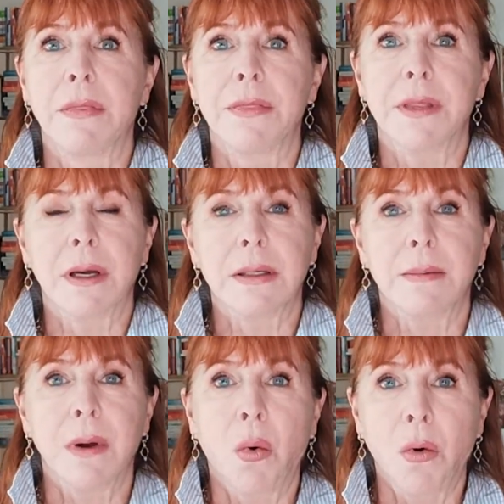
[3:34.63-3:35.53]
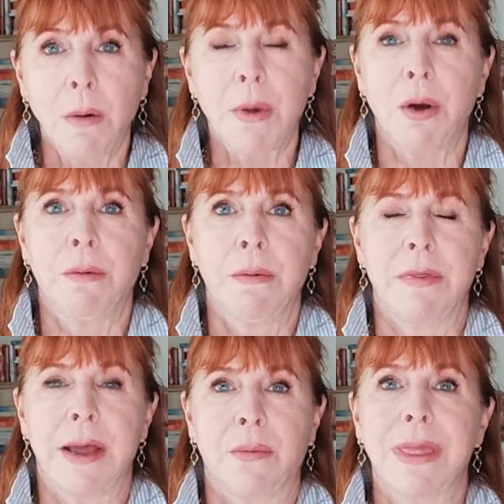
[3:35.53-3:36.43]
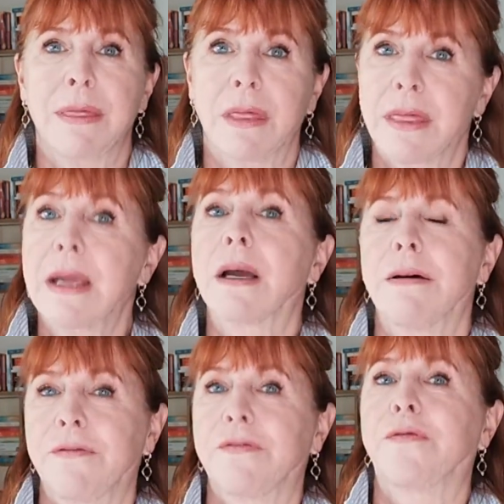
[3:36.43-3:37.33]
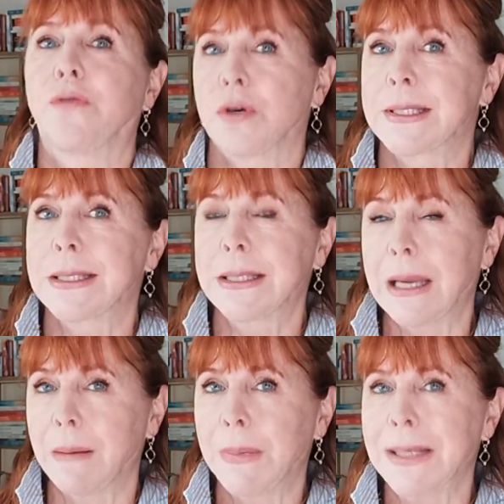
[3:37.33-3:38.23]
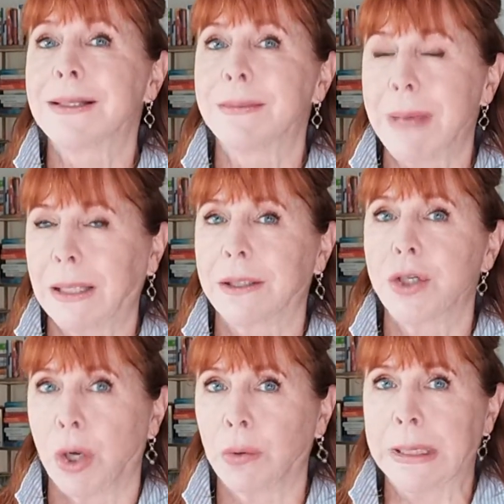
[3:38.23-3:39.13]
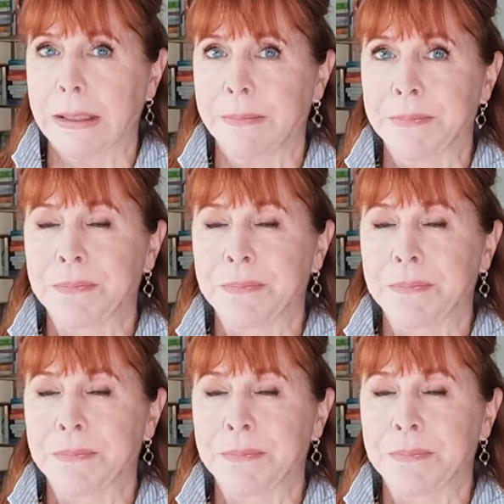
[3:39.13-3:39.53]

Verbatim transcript: The hormone that we think of for sleep is melatonin.